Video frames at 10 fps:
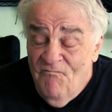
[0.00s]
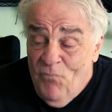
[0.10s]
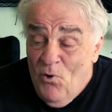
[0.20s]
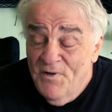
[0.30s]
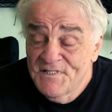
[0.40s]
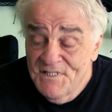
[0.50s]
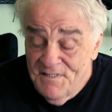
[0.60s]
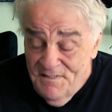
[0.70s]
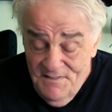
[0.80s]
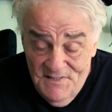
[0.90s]

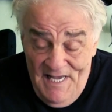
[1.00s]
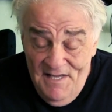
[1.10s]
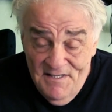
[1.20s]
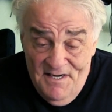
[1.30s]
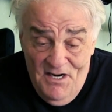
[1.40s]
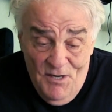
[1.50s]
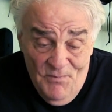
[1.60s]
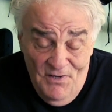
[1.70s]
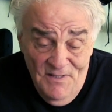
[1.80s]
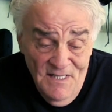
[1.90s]
focusing that
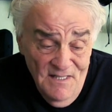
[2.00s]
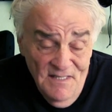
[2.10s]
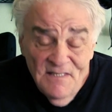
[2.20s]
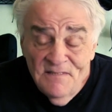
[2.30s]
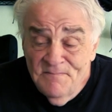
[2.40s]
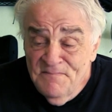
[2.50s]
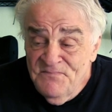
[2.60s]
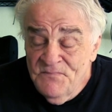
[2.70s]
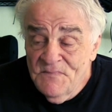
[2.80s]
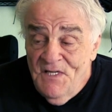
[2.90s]
camera,
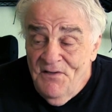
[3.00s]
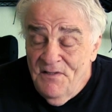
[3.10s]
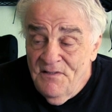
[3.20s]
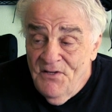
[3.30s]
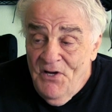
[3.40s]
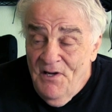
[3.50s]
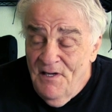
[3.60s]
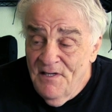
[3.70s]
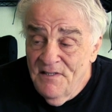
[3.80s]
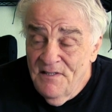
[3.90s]
and
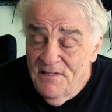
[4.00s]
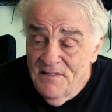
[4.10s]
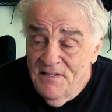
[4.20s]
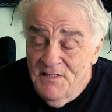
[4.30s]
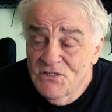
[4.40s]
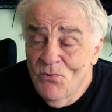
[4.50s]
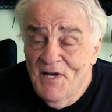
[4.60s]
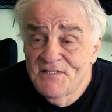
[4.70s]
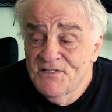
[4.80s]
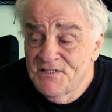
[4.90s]
so
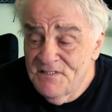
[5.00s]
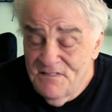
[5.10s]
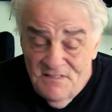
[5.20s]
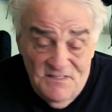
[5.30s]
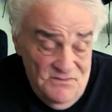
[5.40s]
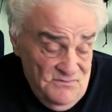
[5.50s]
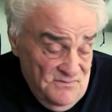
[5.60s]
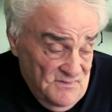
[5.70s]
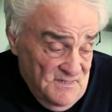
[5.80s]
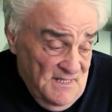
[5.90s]
I just
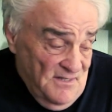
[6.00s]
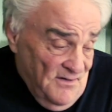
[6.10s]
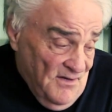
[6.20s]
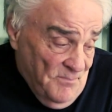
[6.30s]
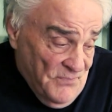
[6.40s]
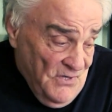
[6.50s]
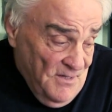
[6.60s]
ended up